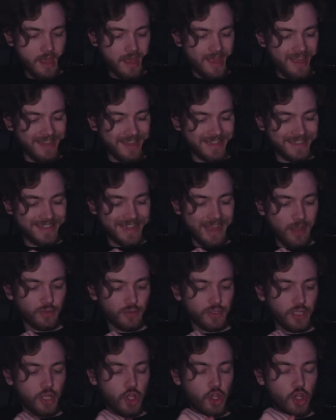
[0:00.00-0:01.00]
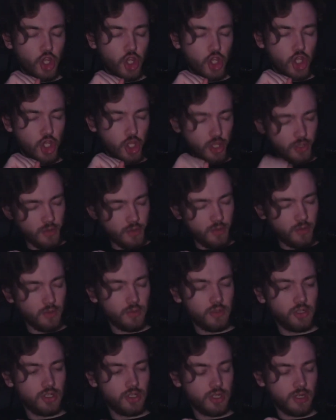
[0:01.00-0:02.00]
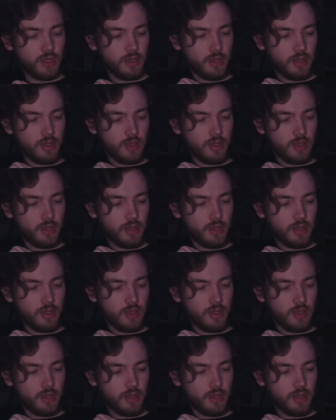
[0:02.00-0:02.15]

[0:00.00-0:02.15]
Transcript: It sounds huge